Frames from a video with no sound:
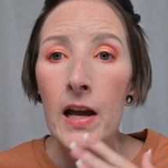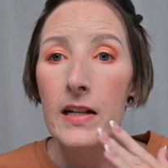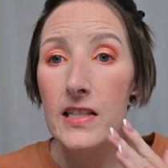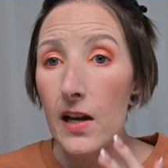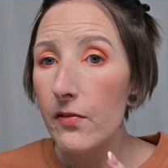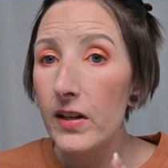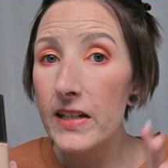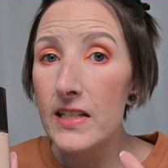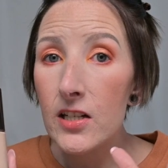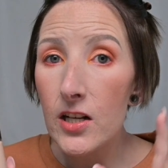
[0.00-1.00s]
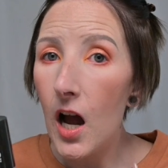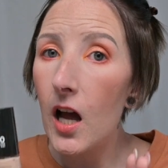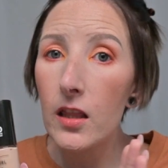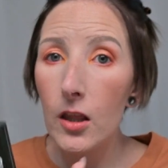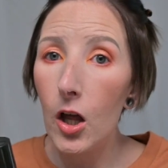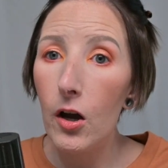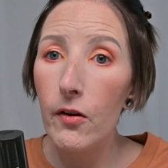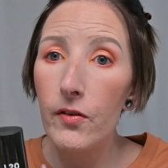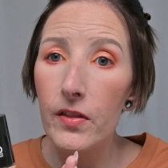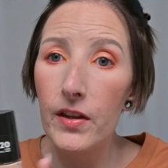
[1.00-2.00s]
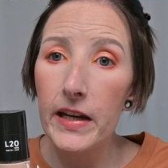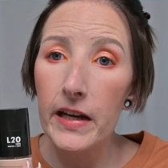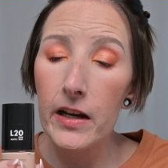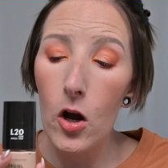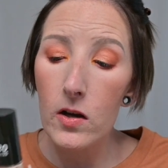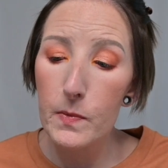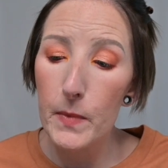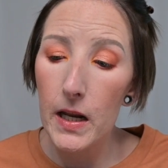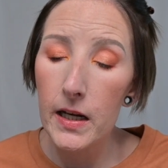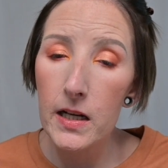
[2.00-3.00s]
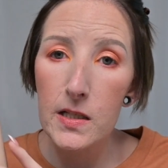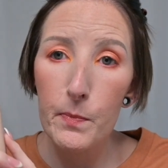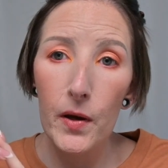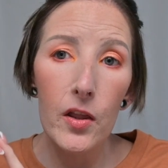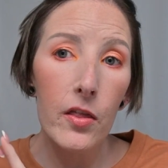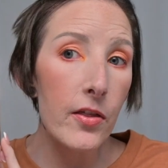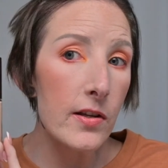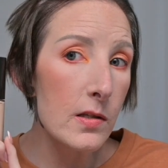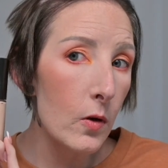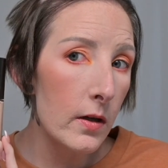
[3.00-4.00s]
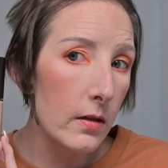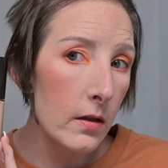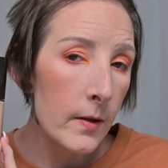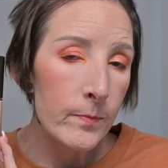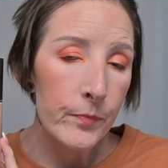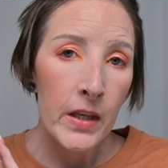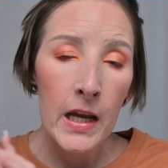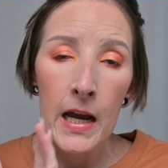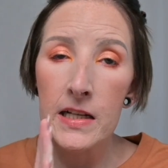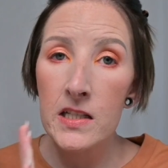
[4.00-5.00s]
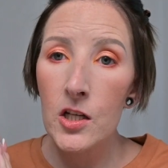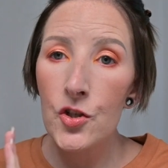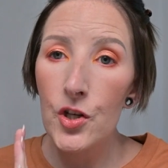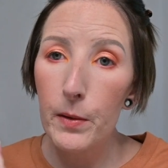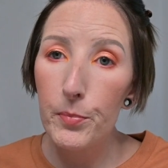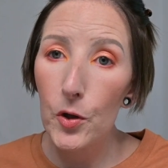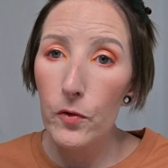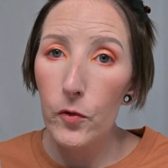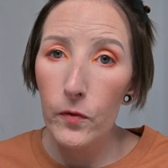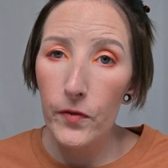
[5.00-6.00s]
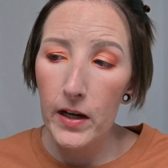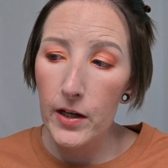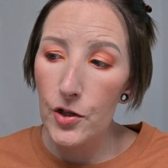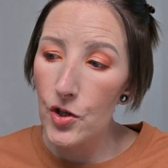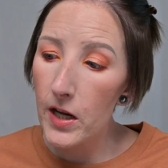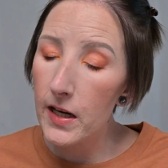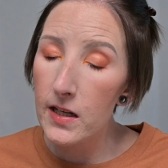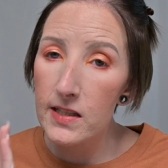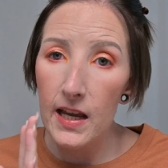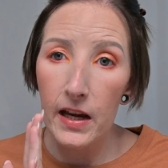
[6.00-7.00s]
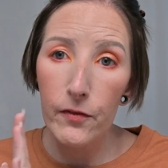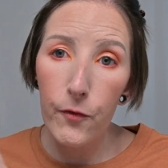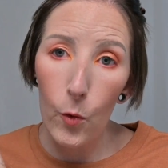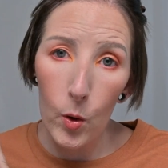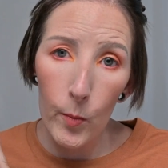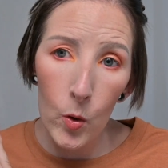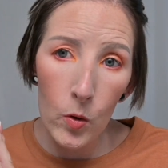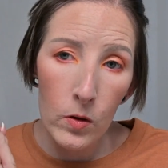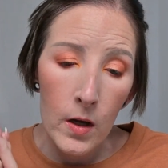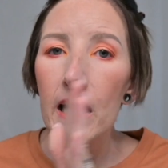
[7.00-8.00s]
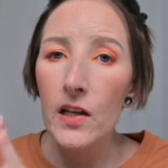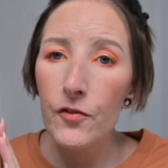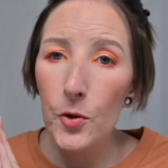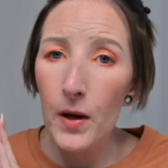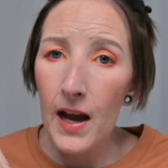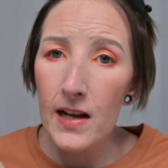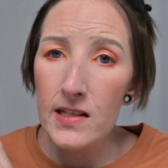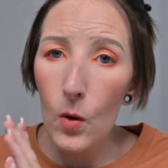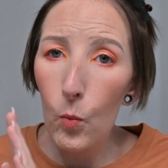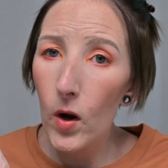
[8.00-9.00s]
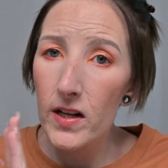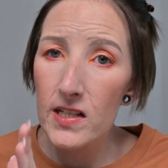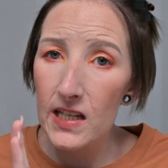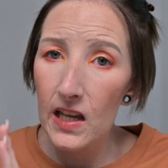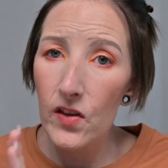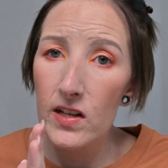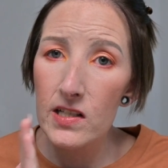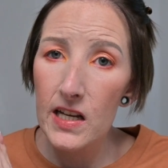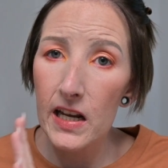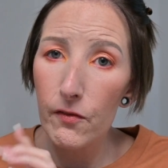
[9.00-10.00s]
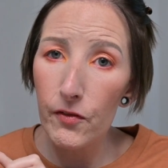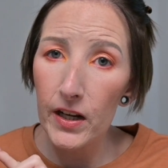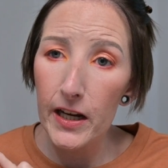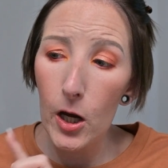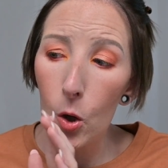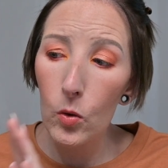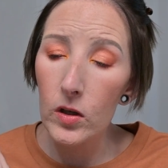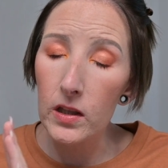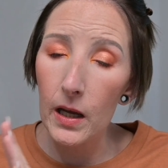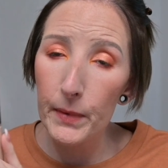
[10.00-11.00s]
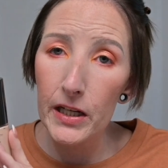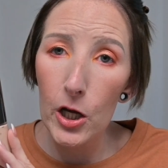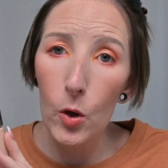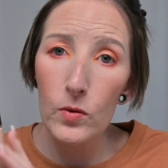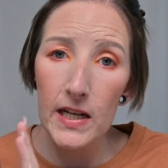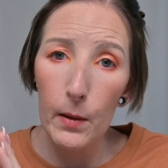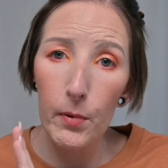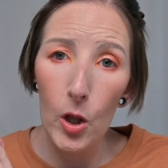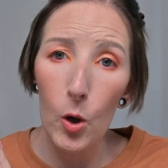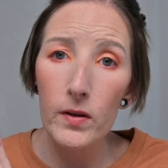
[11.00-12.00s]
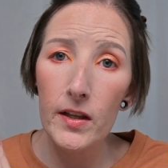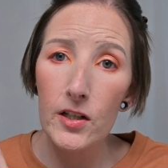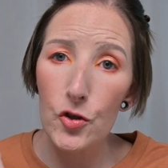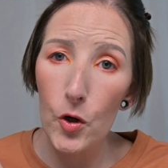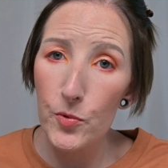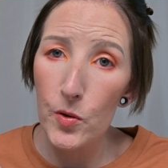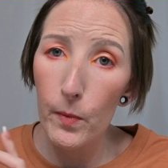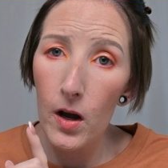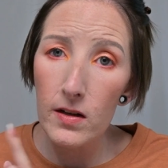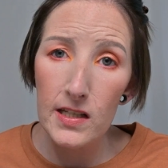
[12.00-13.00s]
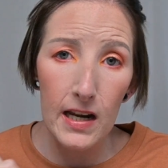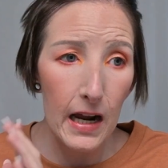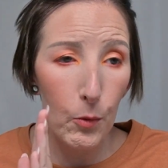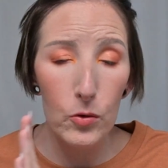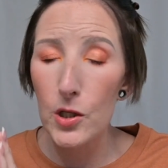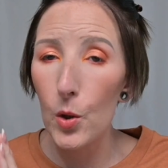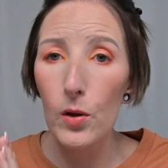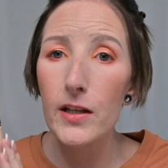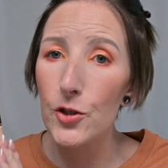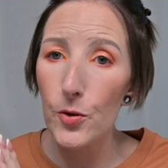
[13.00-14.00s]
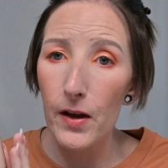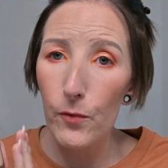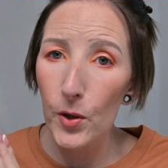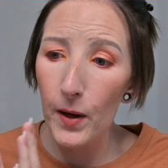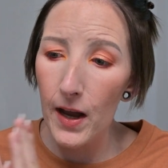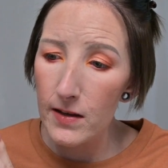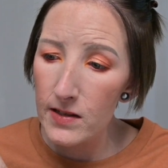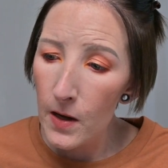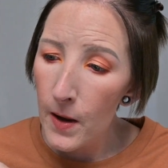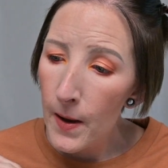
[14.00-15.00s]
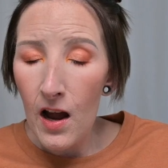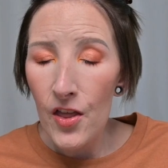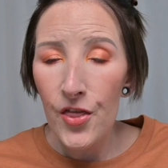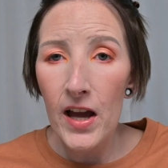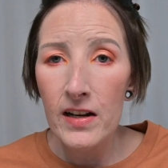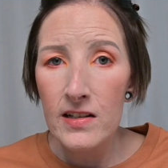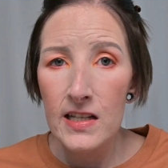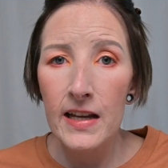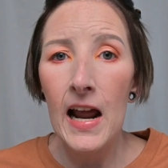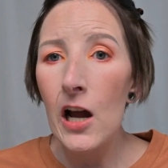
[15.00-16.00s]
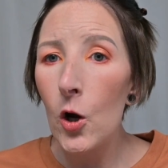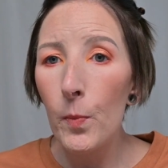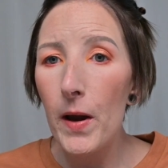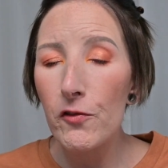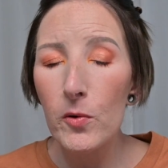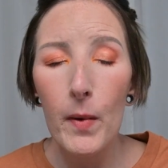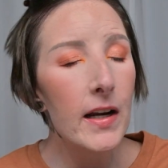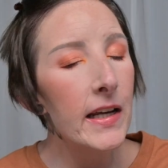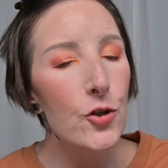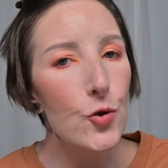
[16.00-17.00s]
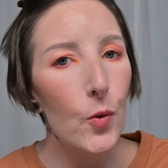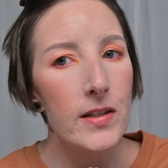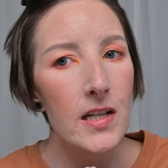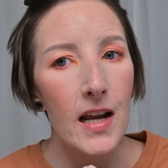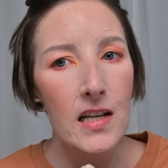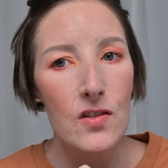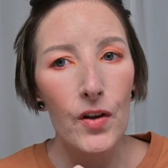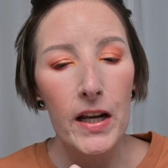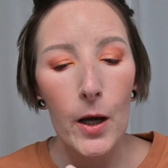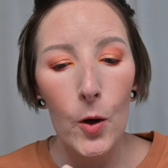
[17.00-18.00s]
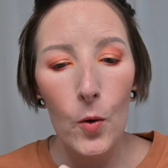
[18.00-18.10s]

definitely did not love the IT Cosmetics, but this one has such a beautiful finish. It is affordable. If you guys want to see this in a video, let me know down below in the description box and I will totally do that for you guys. That is it. I hope everybody enjoyed today's video,